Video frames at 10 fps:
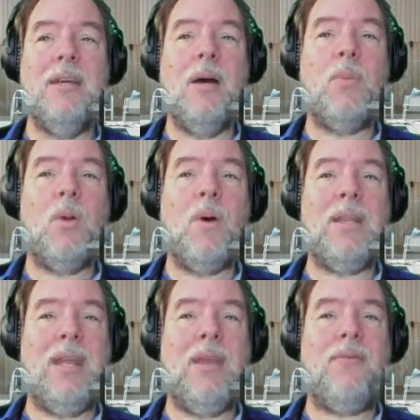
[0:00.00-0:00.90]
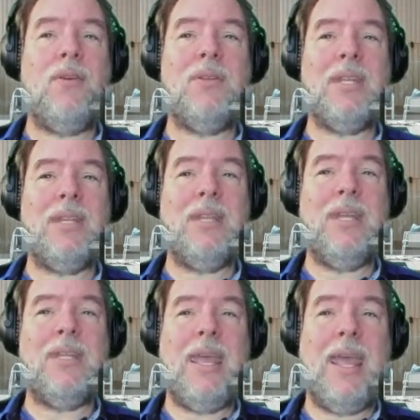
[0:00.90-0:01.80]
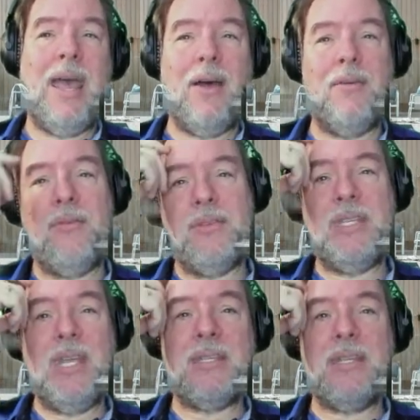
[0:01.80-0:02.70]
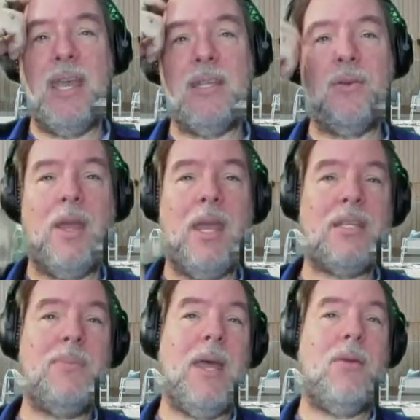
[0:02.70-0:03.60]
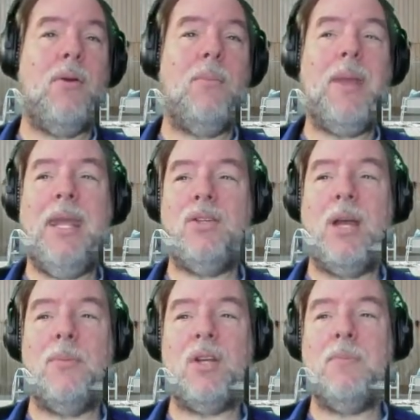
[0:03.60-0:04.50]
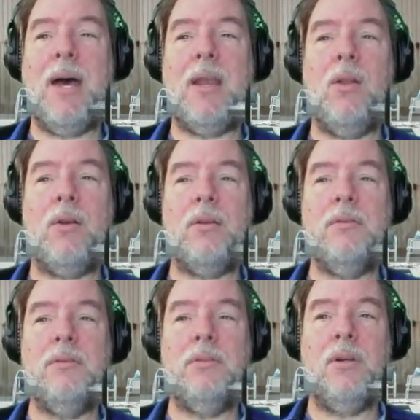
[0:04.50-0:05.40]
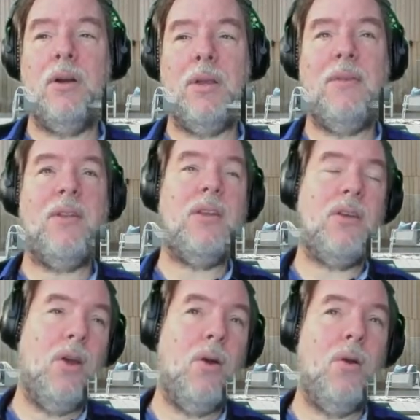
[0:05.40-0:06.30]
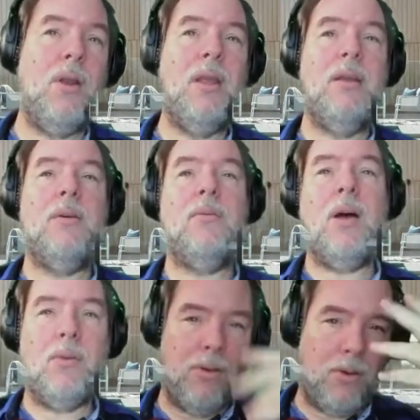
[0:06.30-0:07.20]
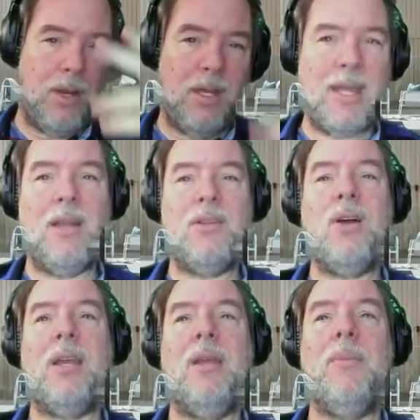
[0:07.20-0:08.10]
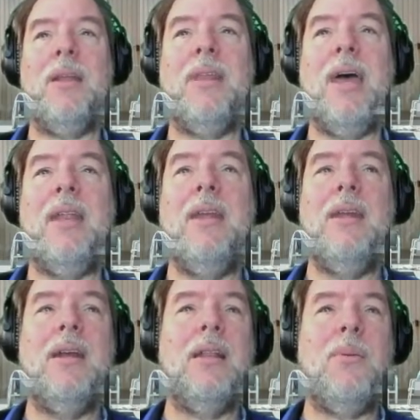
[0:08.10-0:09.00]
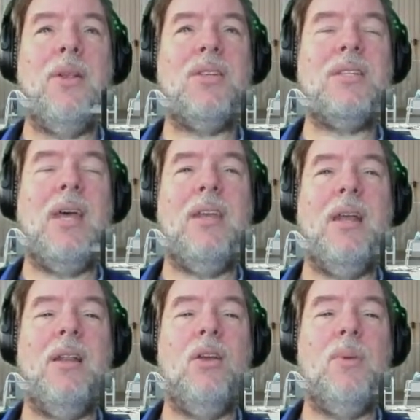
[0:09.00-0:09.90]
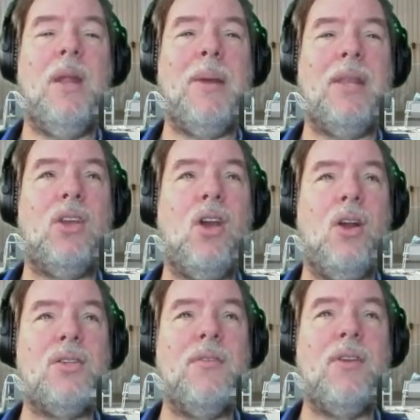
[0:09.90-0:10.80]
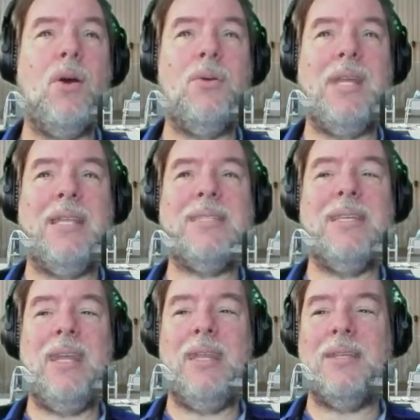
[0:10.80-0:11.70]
But what if you didn't need to have CSS or XPath or a page object model or even code? Well, we were already kind of talking about that. Let me just tell you a little bit about the curse of code density.